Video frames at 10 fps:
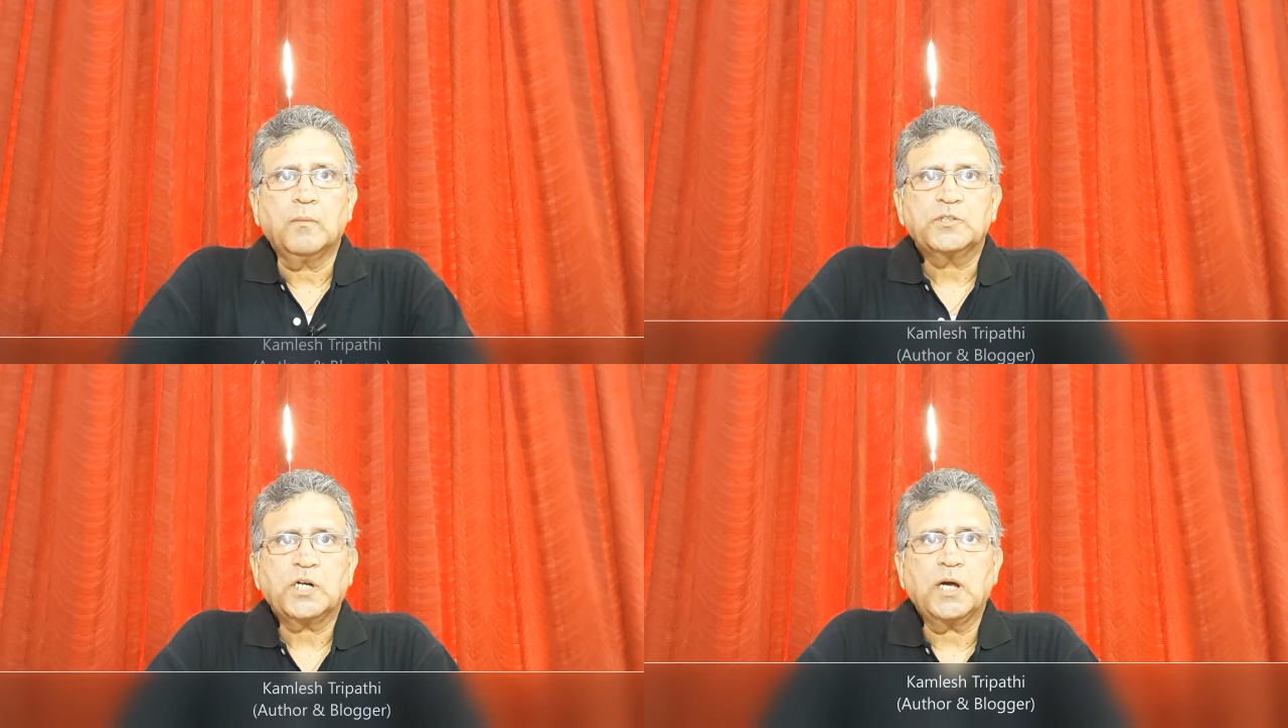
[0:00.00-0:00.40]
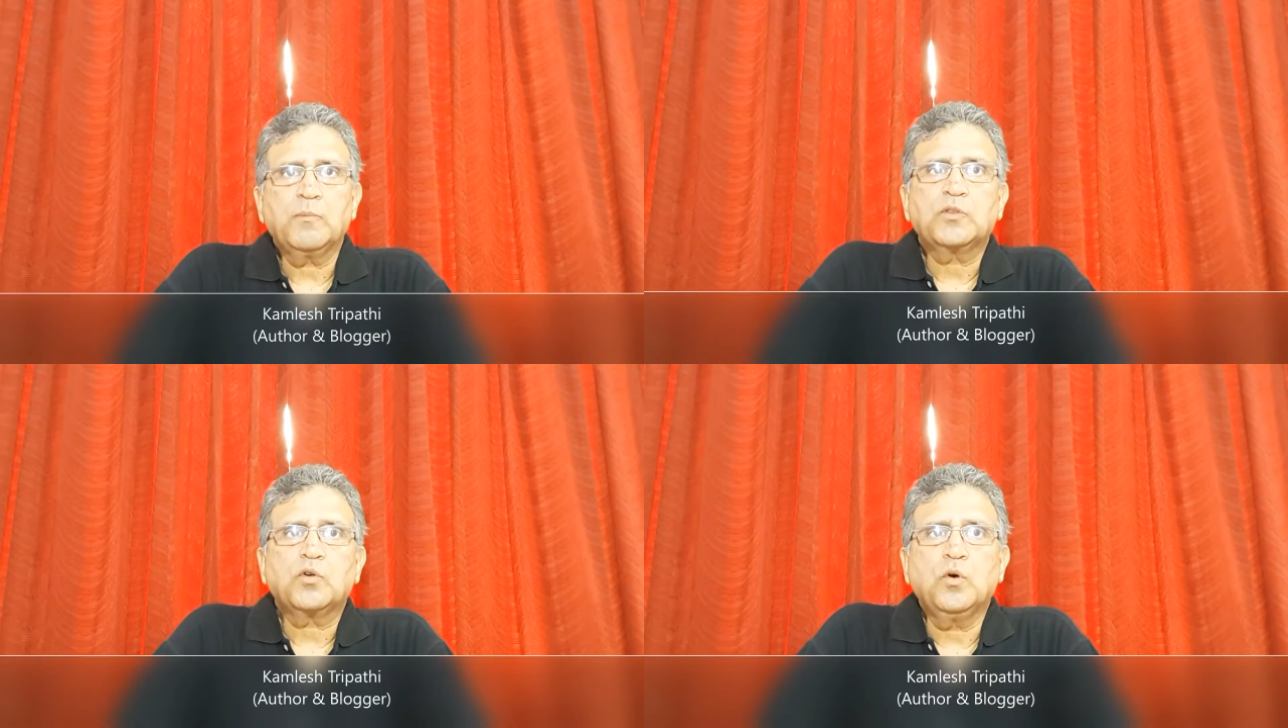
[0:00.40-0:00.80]

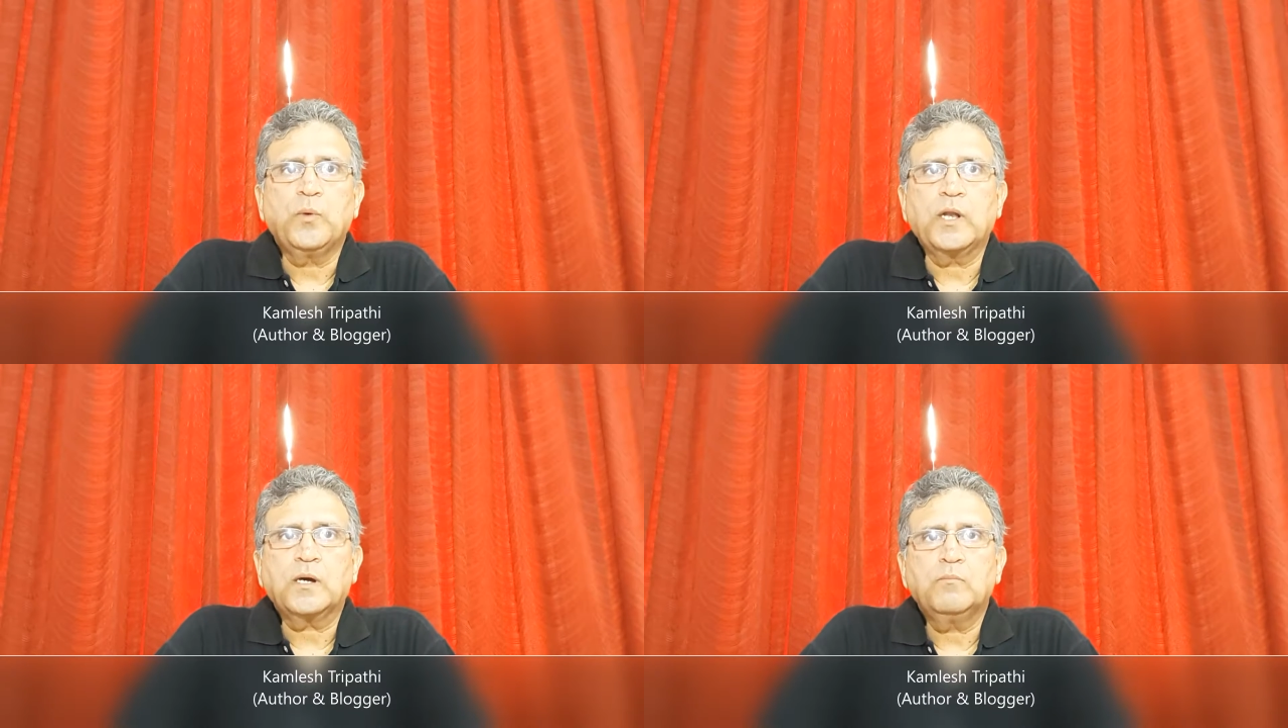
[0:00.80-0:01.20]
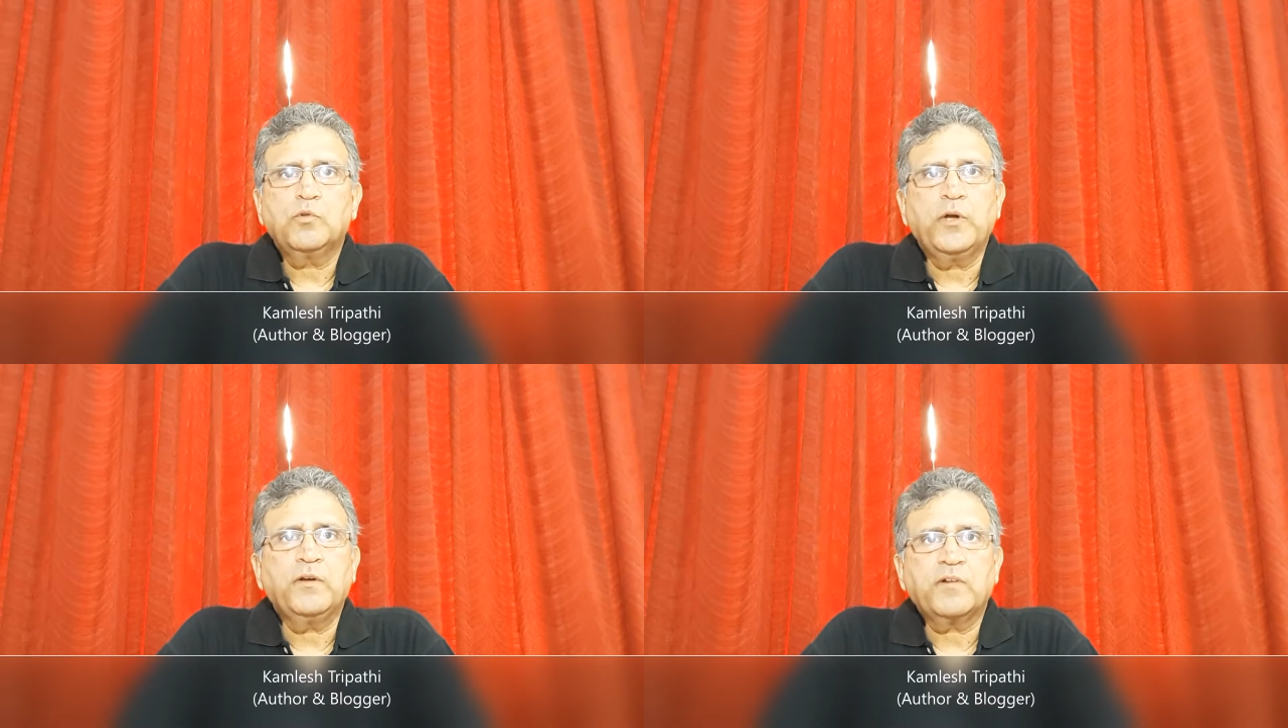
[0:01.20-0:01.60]
Namaskar Mitro,
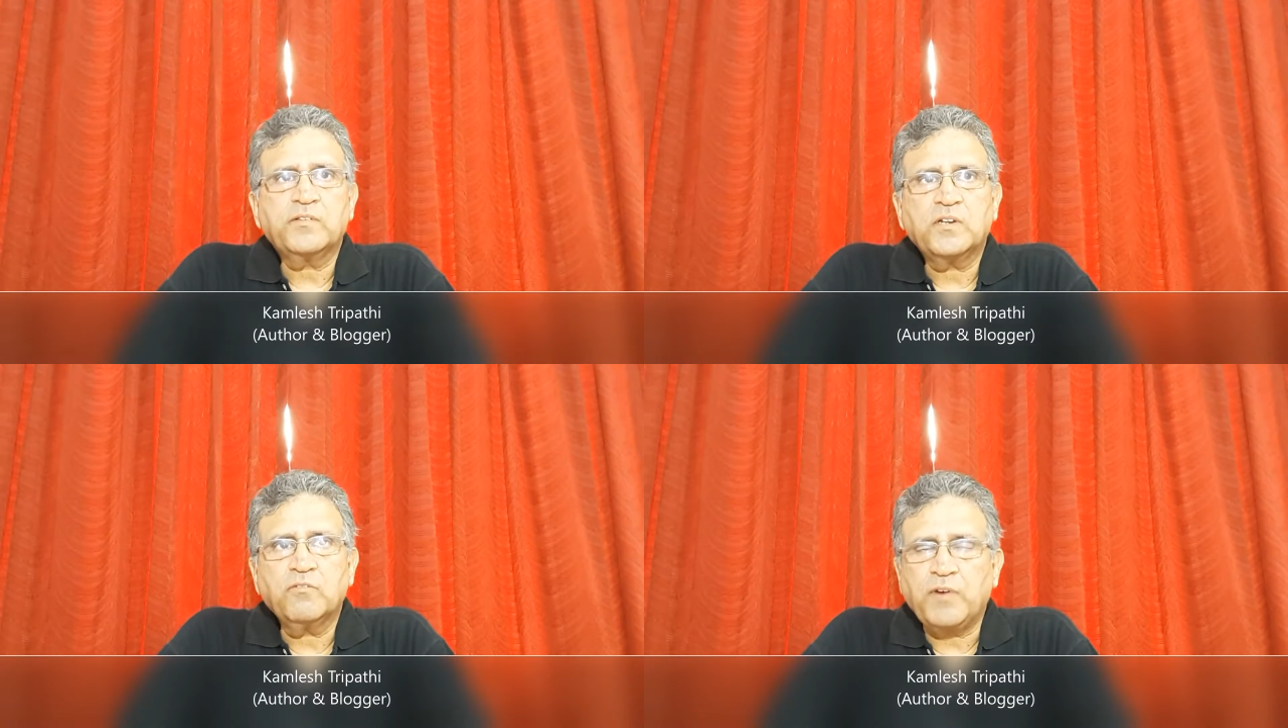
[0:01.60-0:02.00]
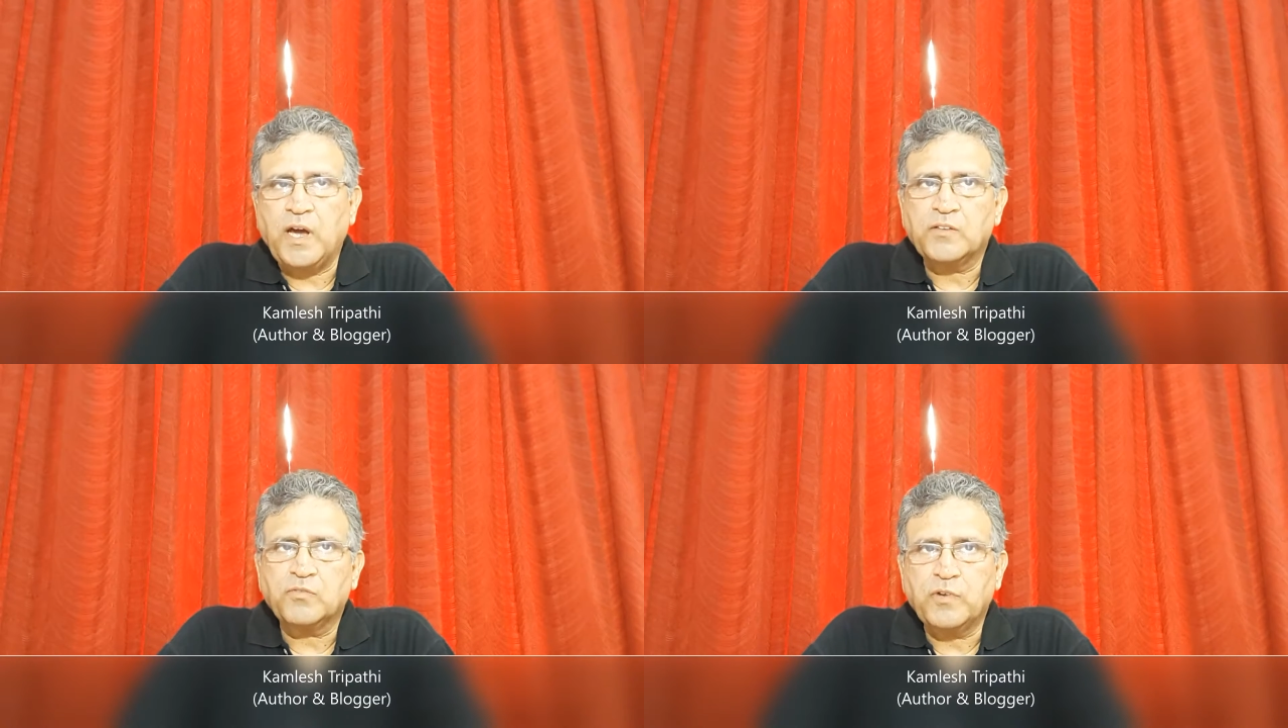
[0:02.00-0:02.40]
welcome to Interesting
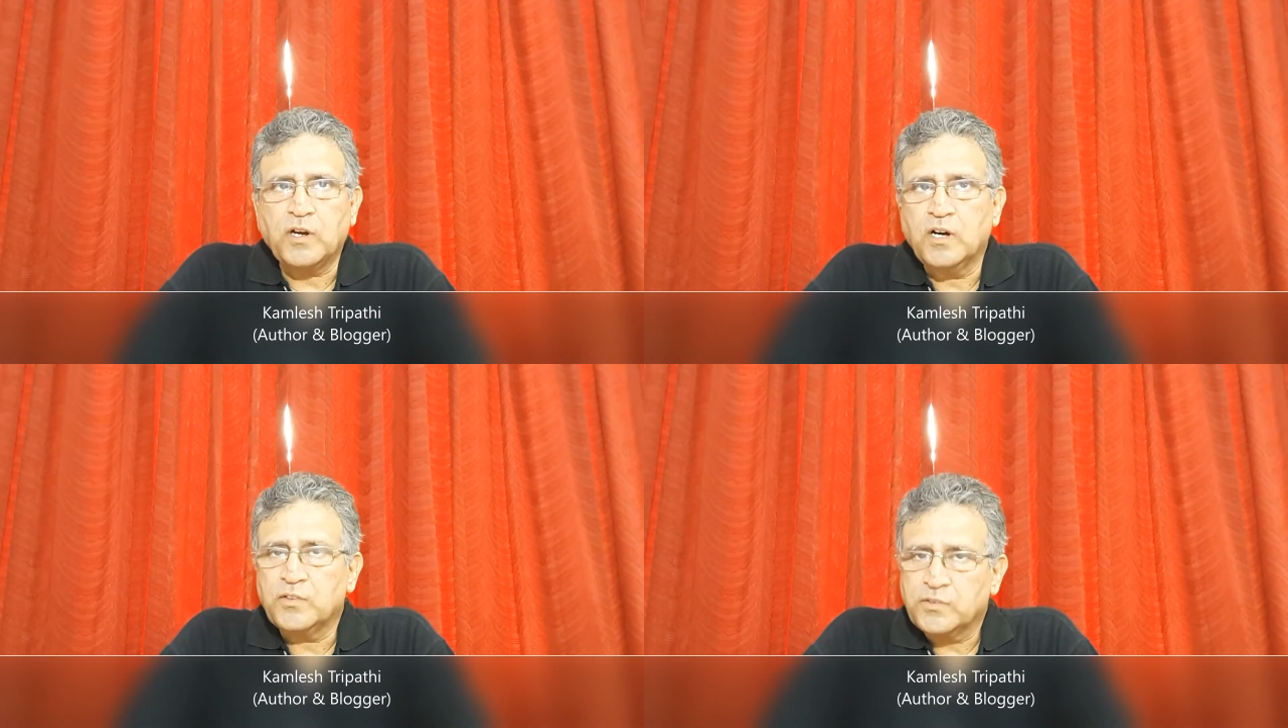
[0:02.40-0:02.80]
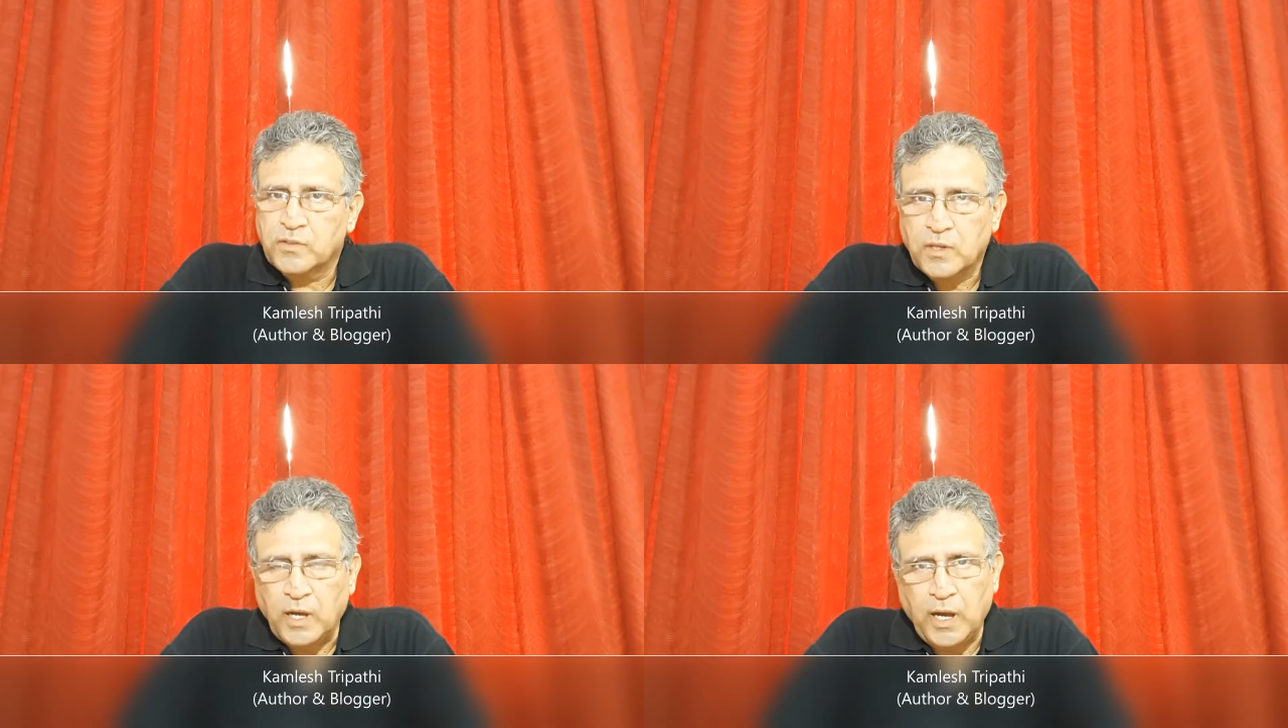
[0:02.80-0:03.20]
Facts,
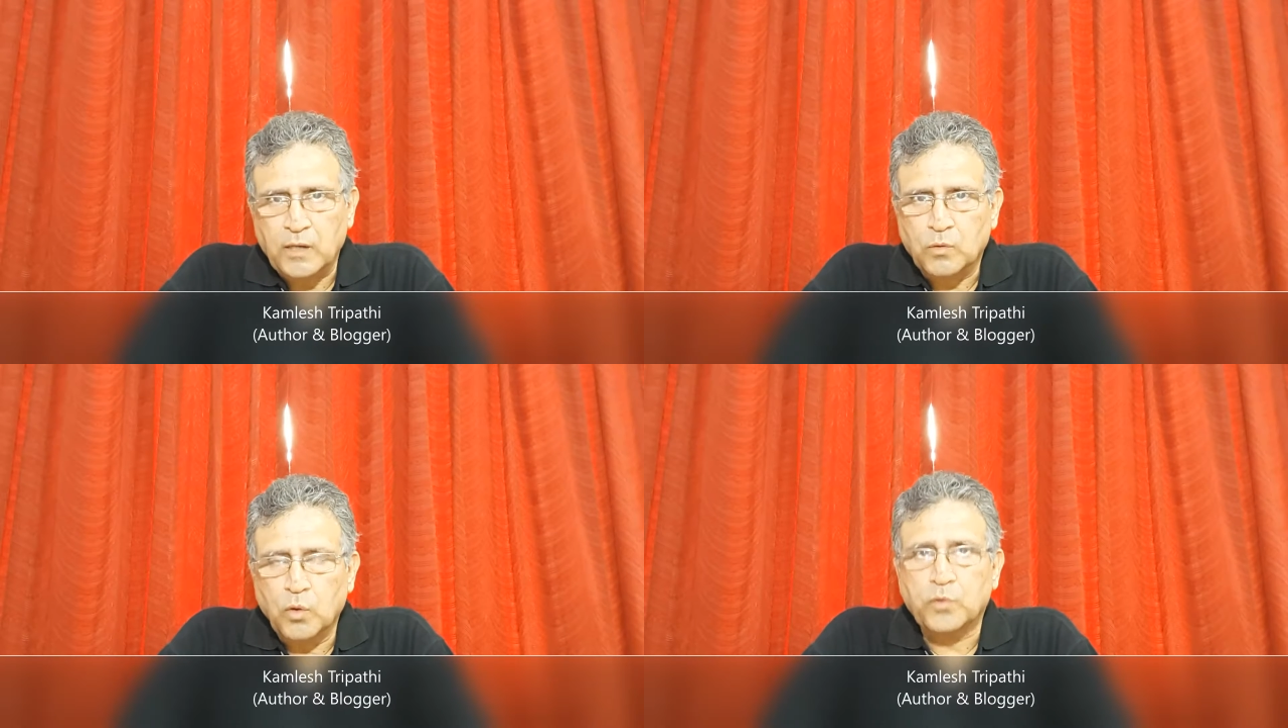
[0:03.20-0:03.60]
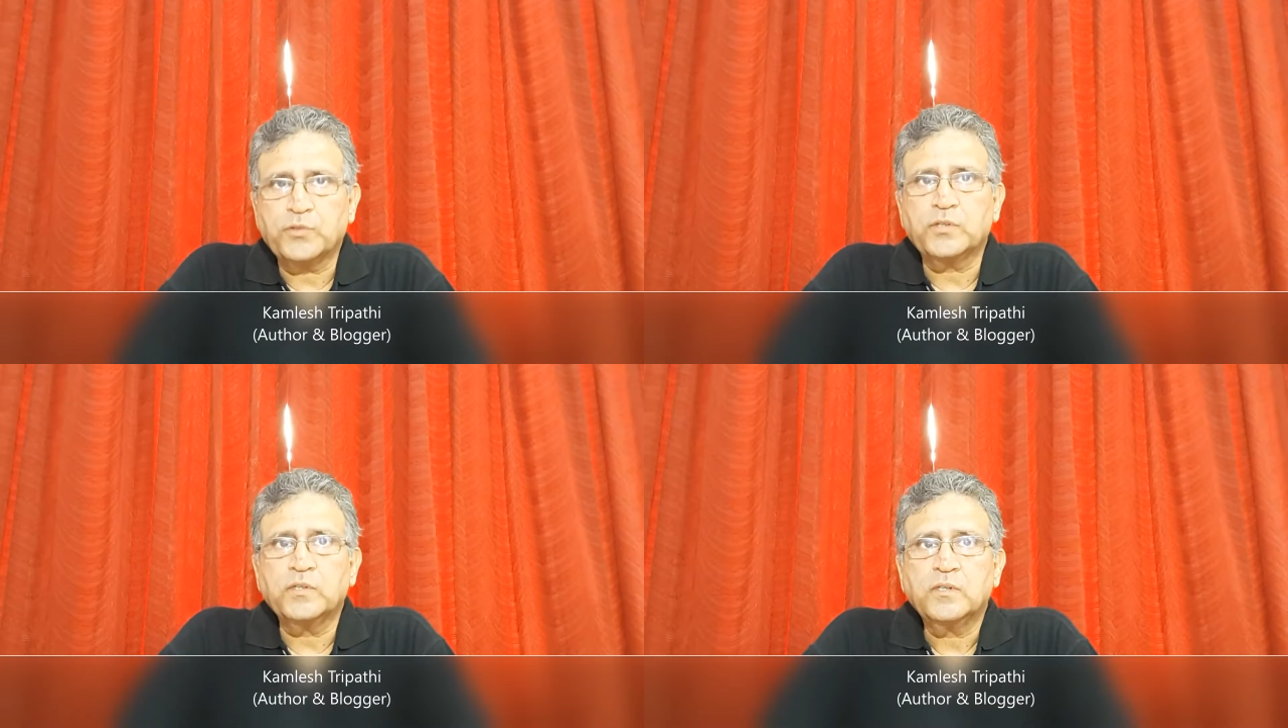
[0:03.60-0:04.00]
Figures and
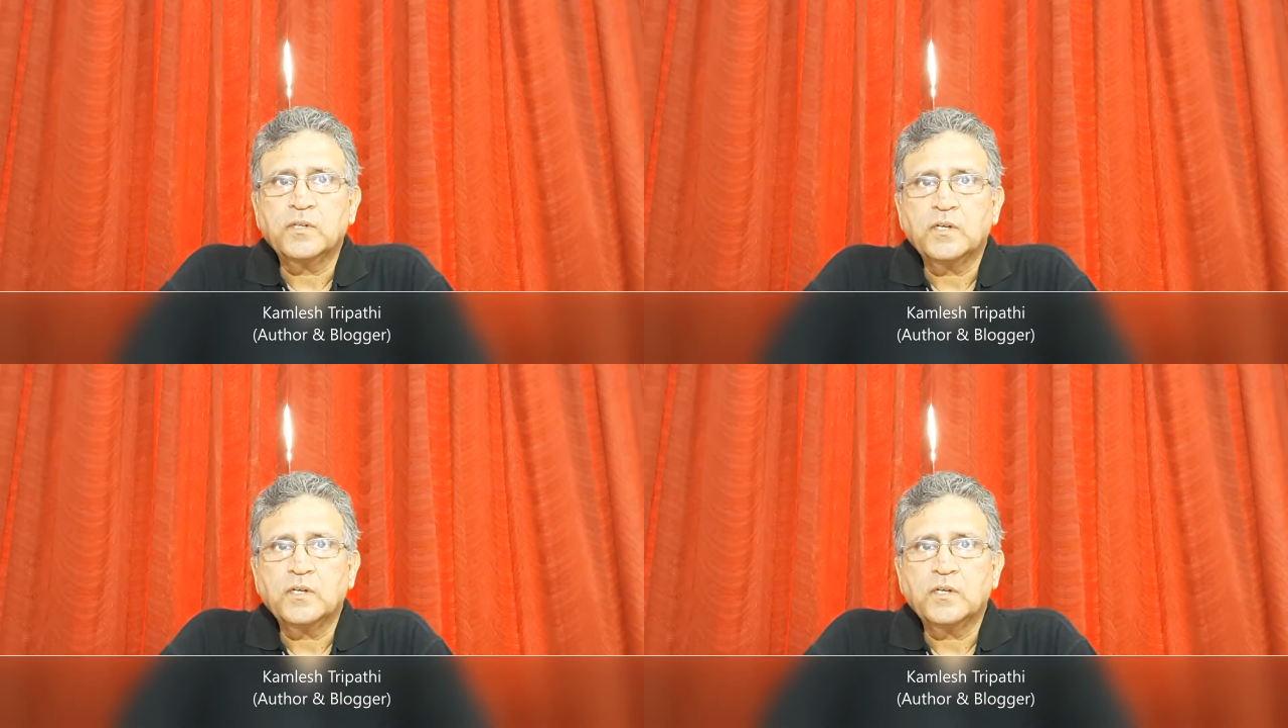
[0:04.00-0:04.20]
Quotes,